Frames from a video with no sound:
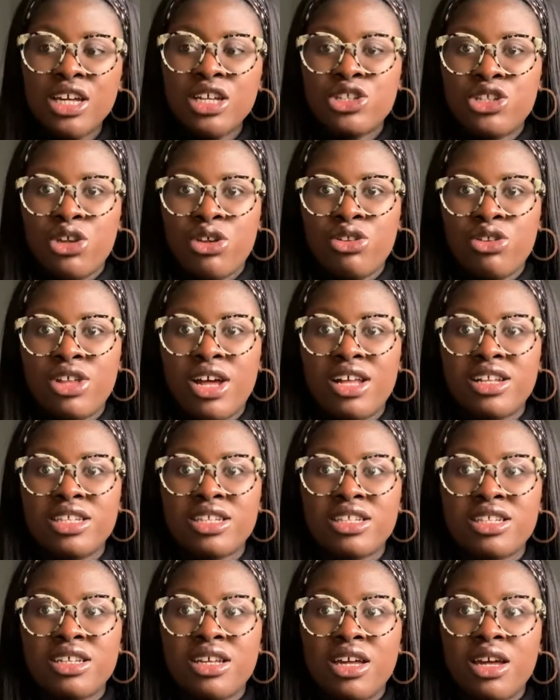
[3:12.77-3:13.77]
So
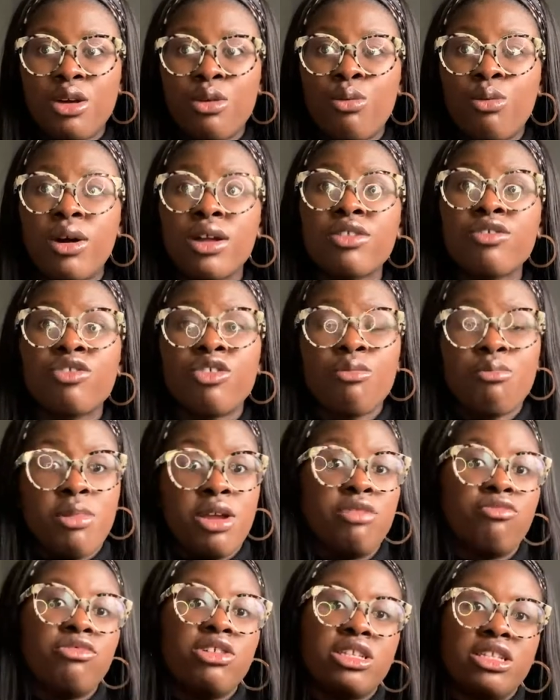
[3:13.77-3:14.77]
that's one of the
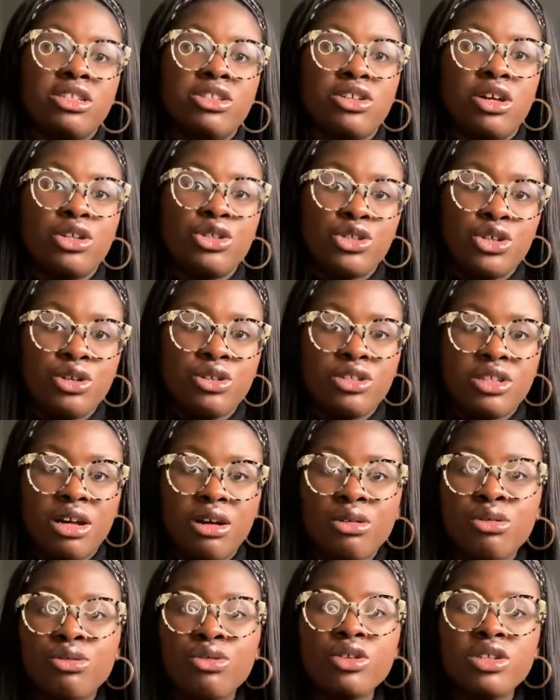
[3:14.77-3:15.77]
main reasons I chose that
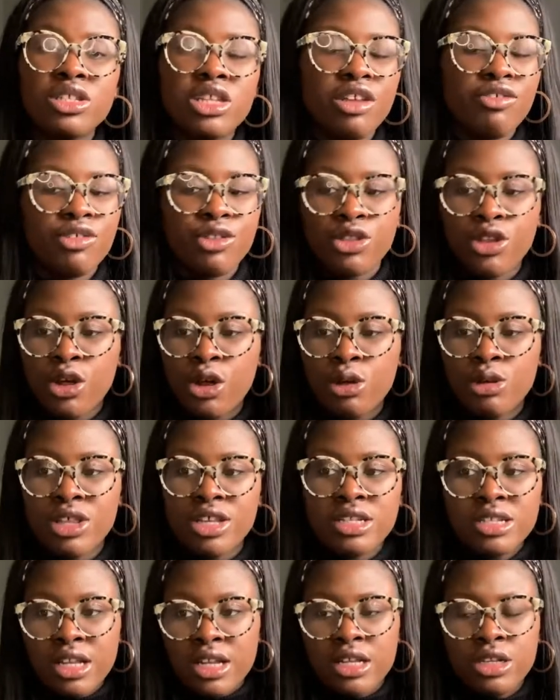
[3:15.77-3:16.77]
course, even though
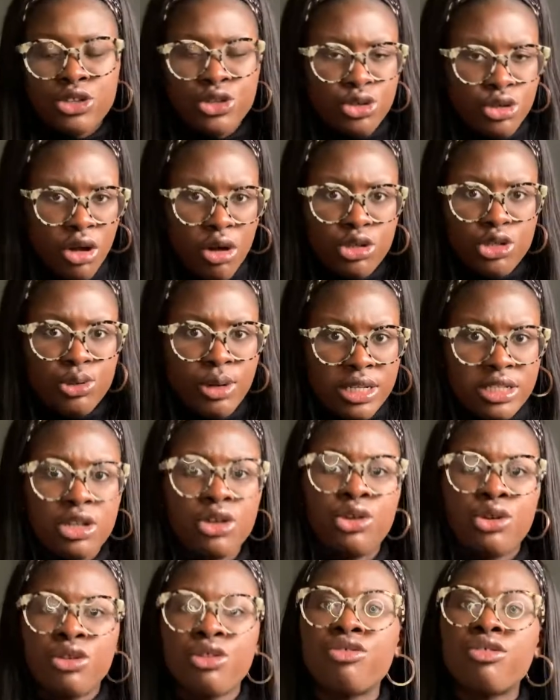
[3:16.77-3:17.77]
there's Newcastle has a
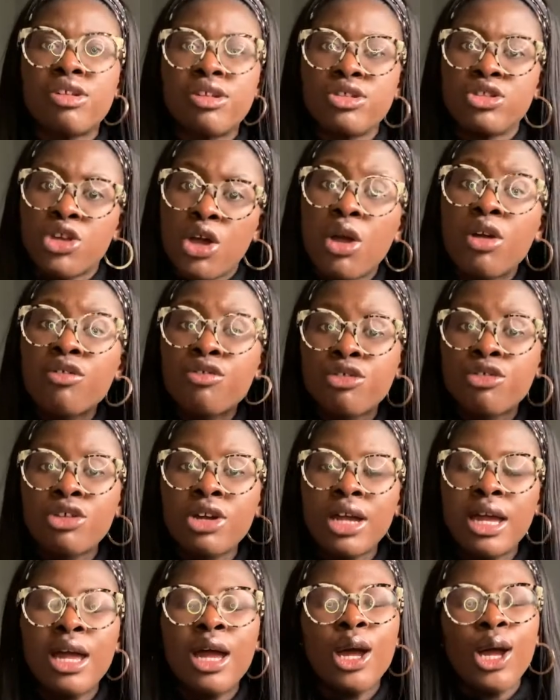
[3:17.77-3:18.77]
lot of things going for
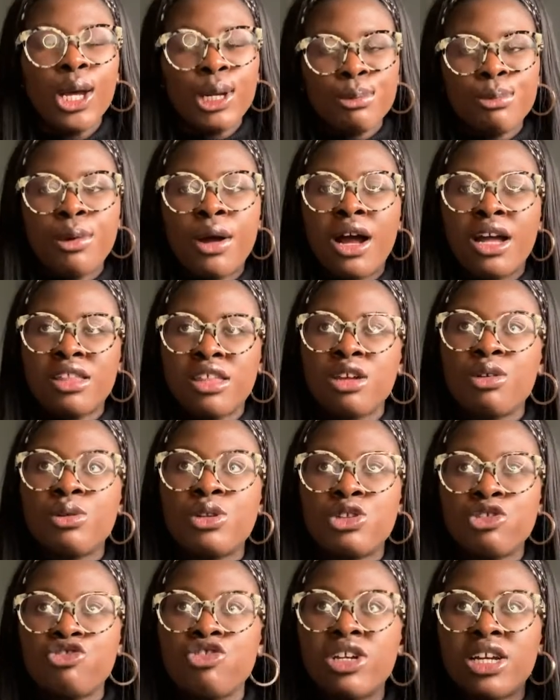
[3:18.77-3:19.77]
it, but I think when
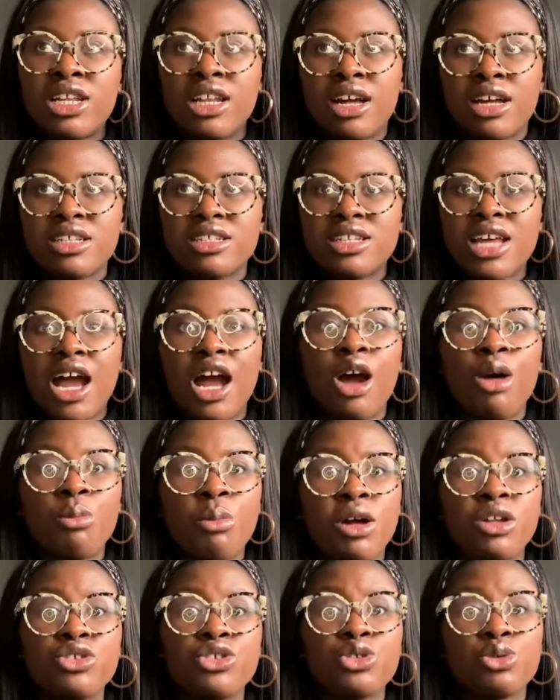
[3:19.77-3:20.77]
you realise how
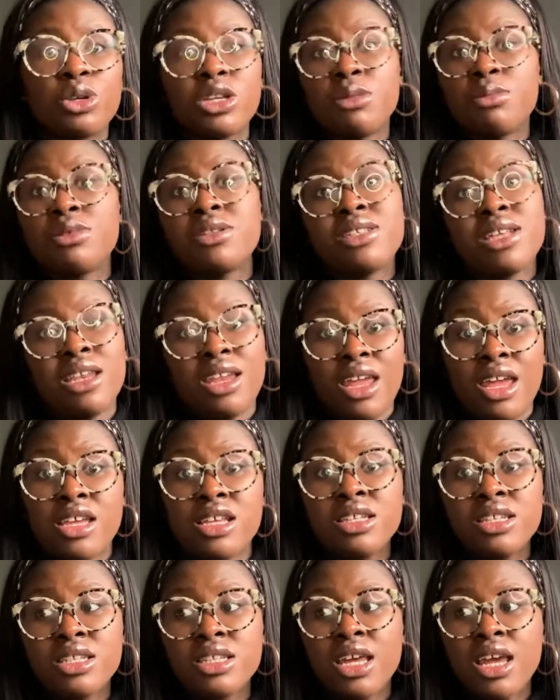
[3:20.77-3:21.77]
much 20%
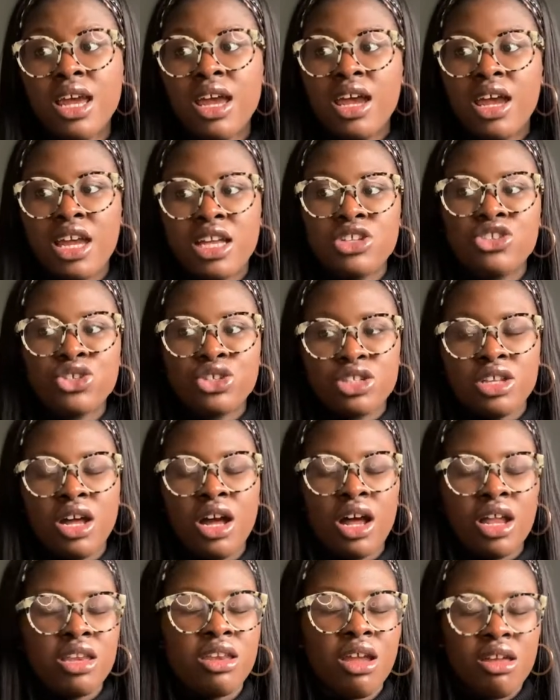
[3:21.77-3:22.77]
is, it's just
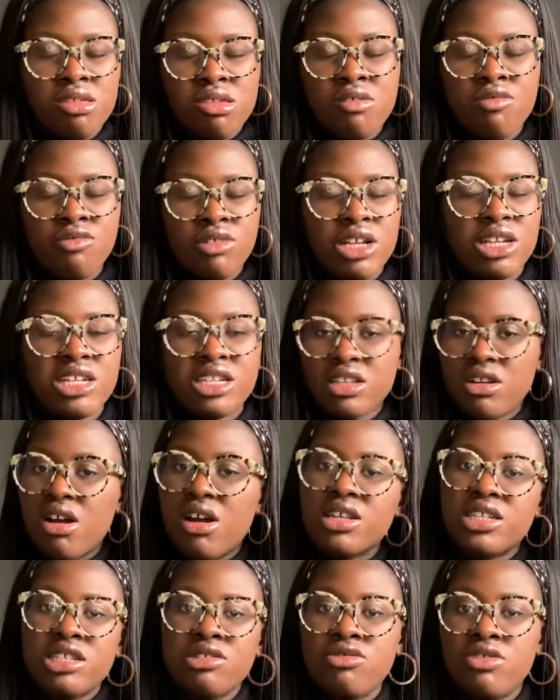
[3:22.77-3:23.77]
another really
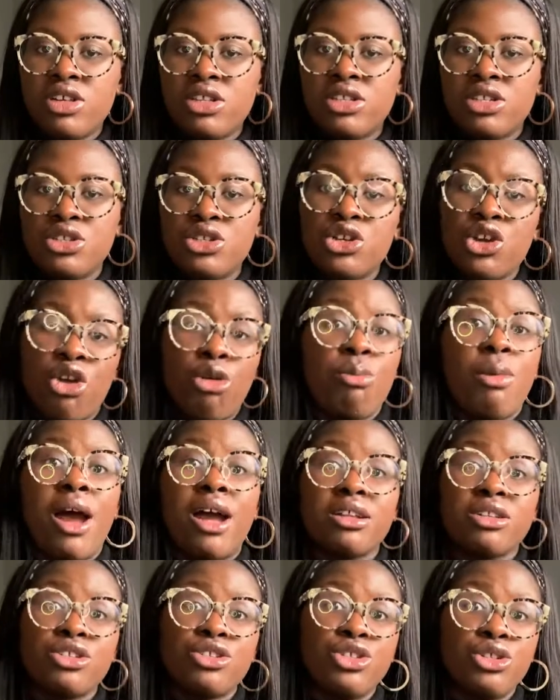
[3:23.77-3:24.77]
enticing reason to go
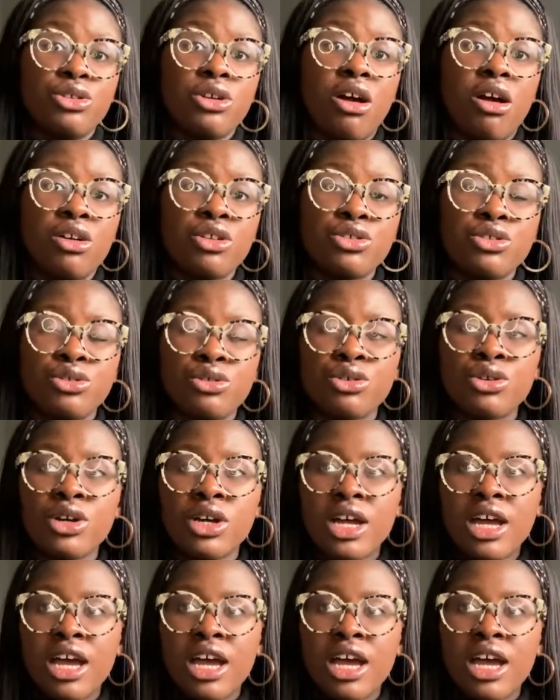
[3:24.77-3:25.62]
back to Newcastle.